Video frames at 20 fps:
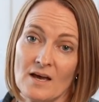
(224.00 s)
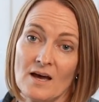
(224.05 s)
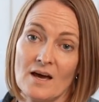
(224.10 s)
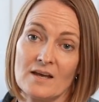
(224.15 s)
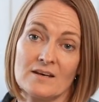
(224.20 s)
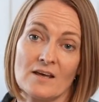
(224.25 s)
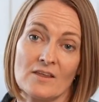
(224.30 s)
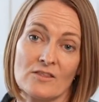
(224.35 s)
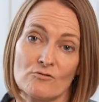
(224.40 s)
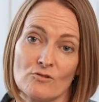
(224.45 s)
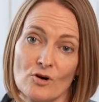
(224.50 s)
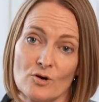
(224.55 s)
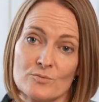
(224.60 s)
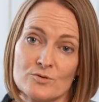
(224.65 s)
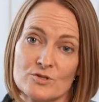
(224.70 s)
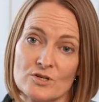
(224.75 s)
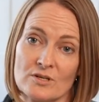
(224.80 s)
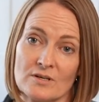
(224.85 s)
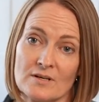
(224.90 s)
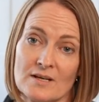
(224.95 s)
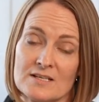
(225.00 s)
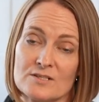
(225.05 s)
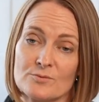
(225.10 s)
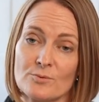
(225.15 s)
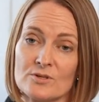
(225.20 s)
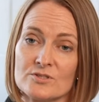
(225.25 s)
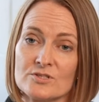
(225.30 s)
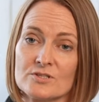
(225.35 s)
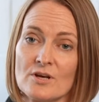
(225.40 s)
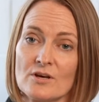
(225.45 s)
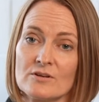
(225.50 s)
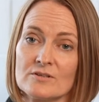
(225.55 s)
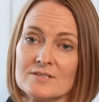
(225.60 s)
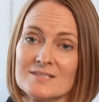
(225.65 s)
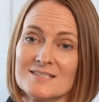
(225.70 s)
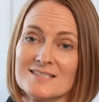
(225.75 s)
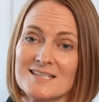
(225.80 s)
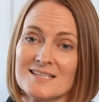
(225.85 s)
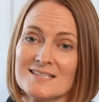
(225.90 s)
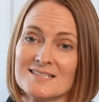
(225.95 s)
Another option is what's known
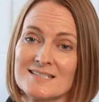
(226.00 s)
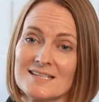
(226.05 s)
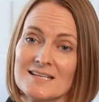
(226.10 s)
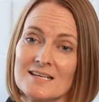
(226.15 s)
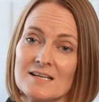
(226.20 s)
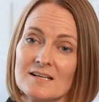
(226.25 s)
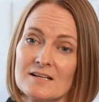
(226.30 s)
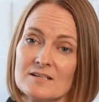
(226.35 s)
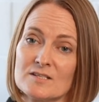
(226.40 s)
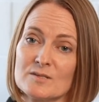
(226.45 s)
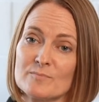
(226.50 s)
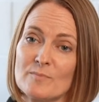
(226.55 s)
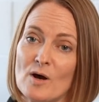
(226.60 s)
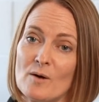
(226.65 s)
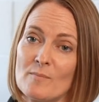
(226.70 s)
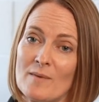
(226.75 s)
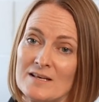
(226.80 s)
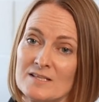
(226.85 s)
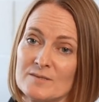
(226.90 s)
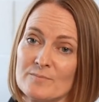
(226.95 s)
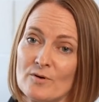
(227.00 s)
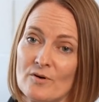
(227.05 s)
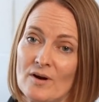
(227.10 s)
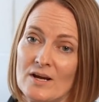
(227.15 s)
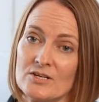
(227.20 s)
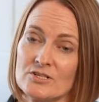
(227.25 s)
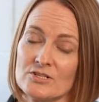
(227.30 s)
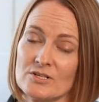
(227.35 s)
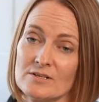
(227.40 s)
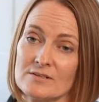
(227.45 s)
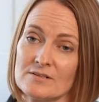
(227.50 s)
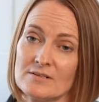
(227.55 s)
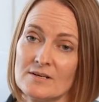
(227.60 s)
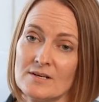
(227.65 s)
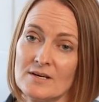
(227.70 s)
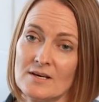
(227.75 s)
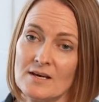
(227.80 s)
as testicular sperm aspiration,